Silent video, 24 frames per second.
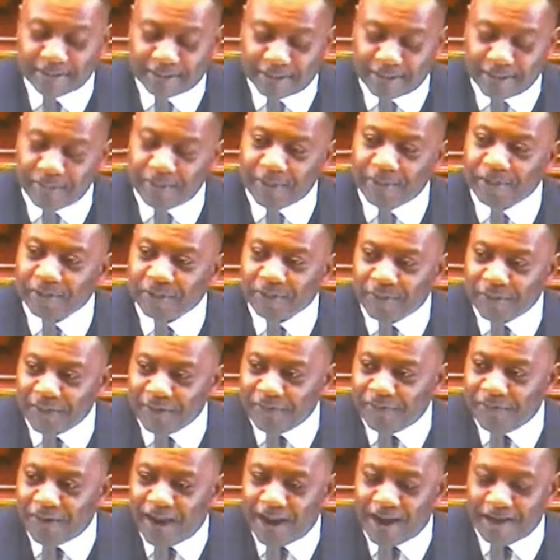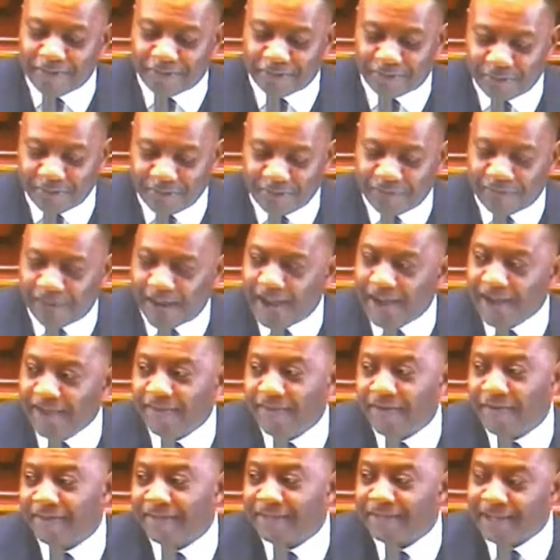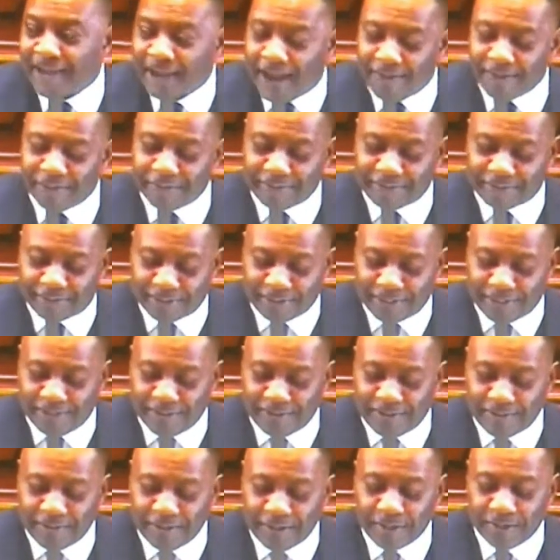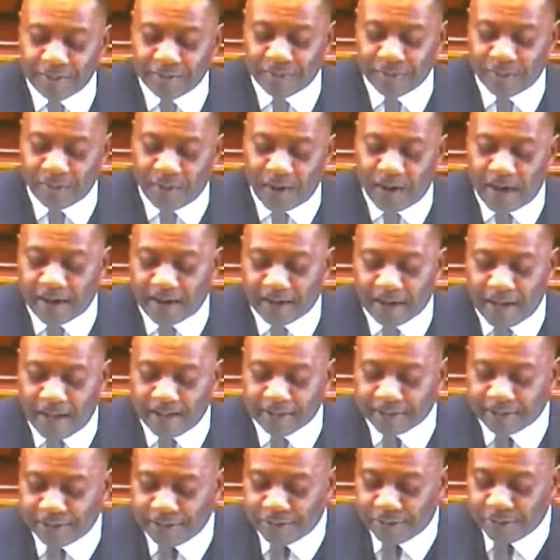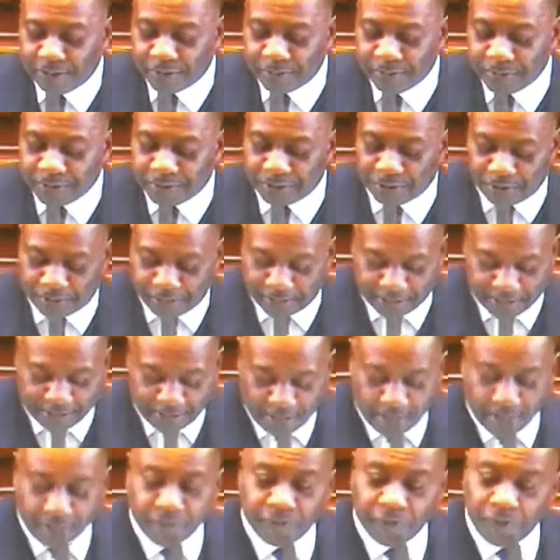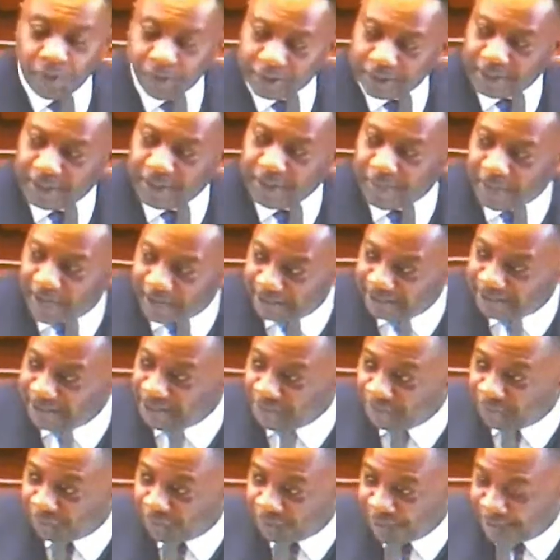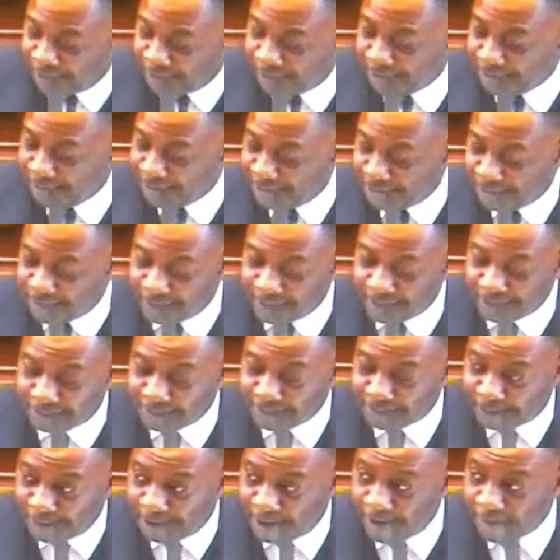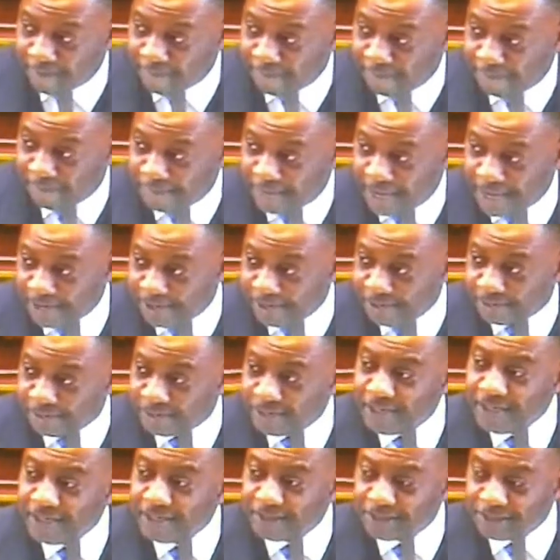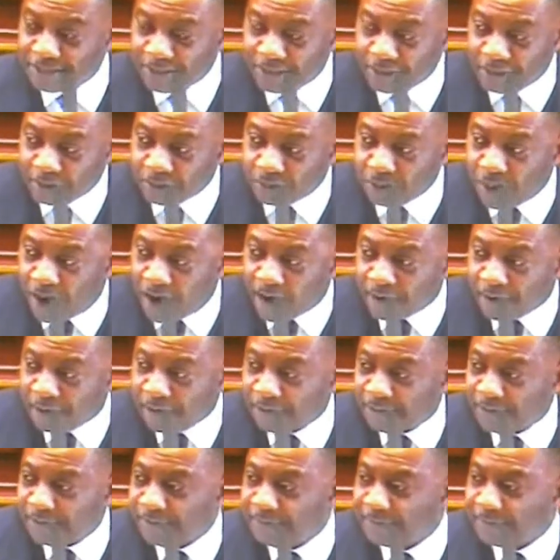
Senate Bill 2535, having not received the required constitutional majority, unfortunately, my dear friend, is declared failed. Senator Trotter.